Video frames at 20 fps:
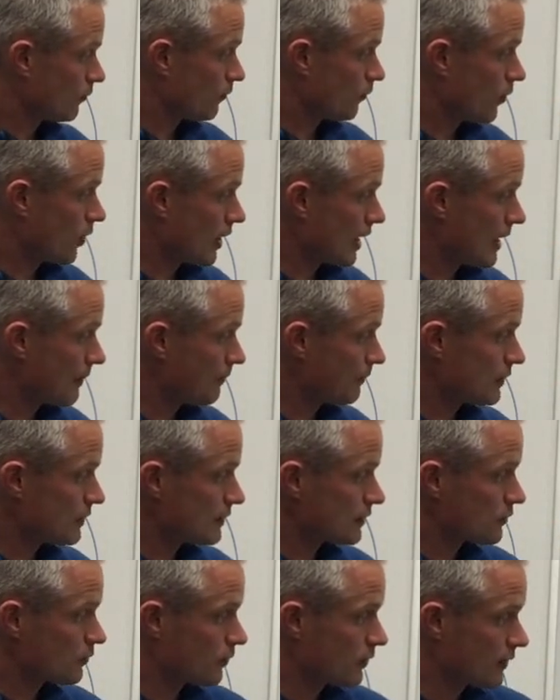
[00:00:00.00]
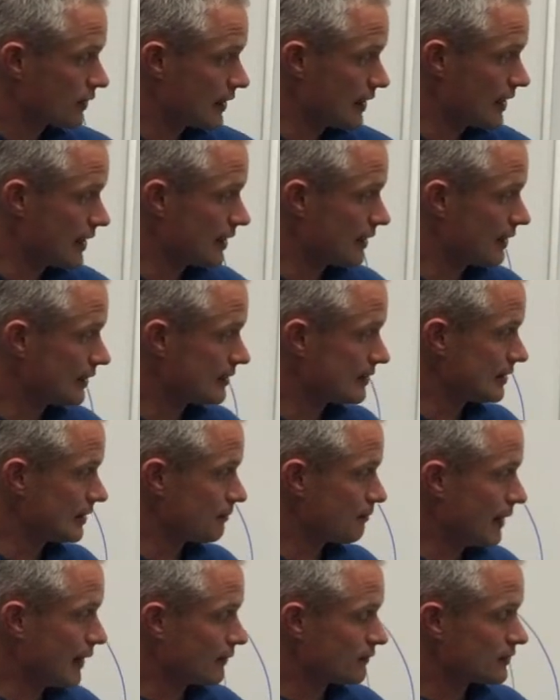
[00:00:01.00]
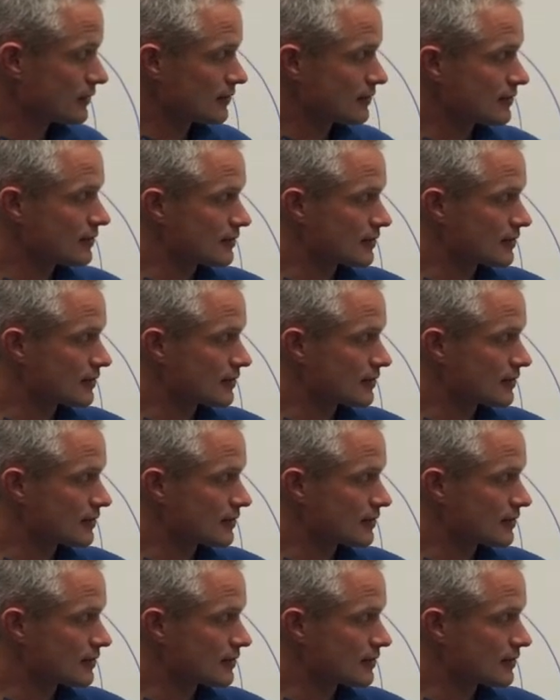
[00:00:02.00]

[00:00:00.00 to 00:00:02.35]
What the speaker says: what happens with air hitting mountains